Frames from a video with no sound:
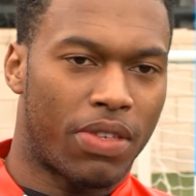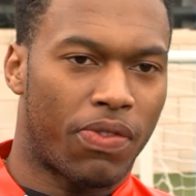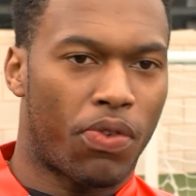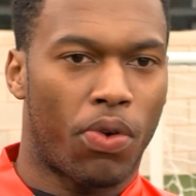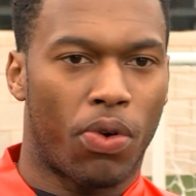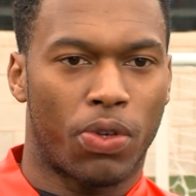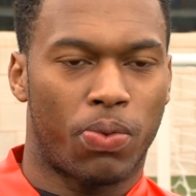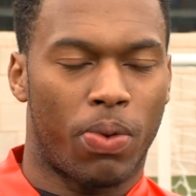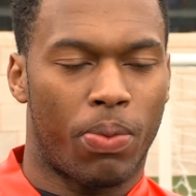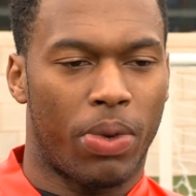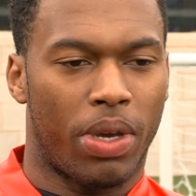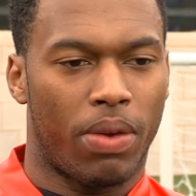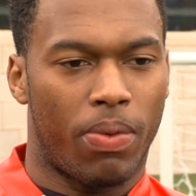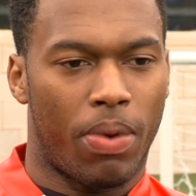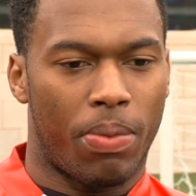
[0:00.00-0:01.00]
Of course, when
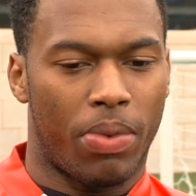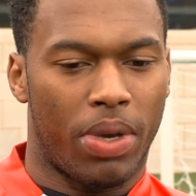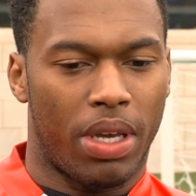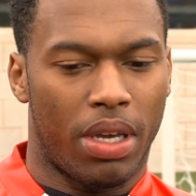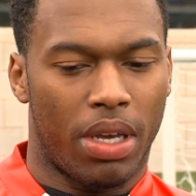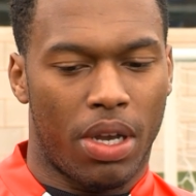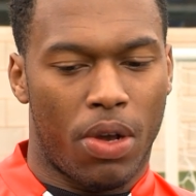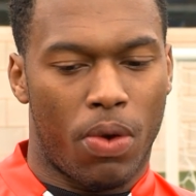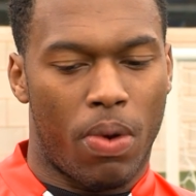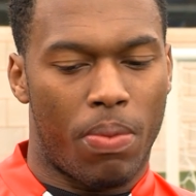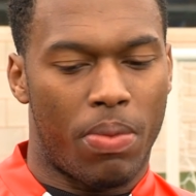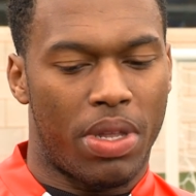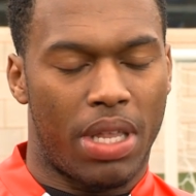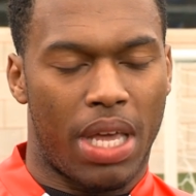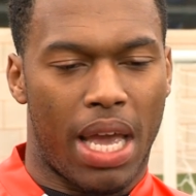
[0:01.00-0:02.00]

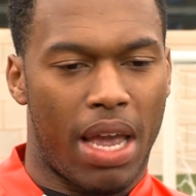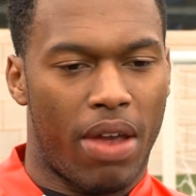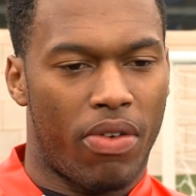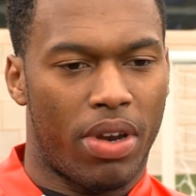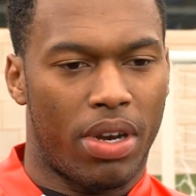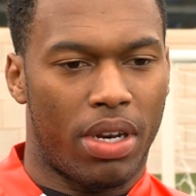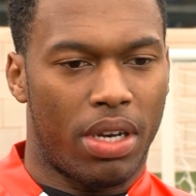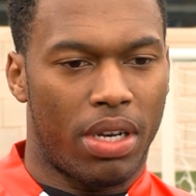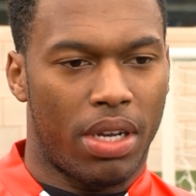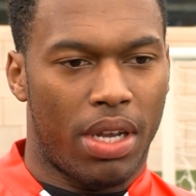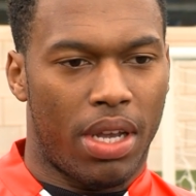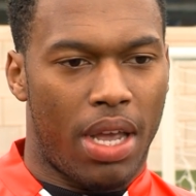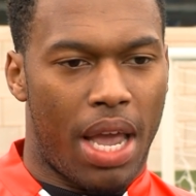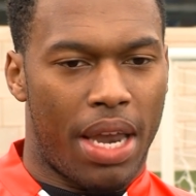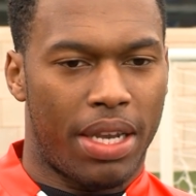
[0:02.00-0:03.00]
we're there, and
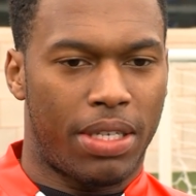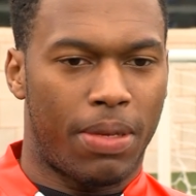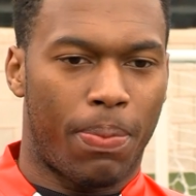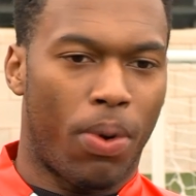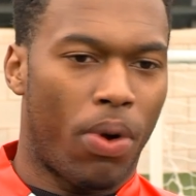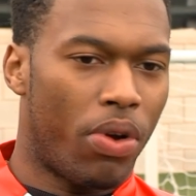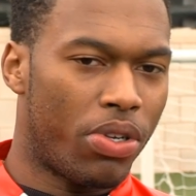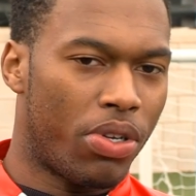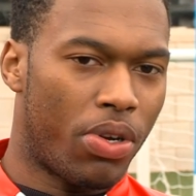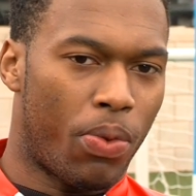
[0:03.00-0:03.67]
it's important.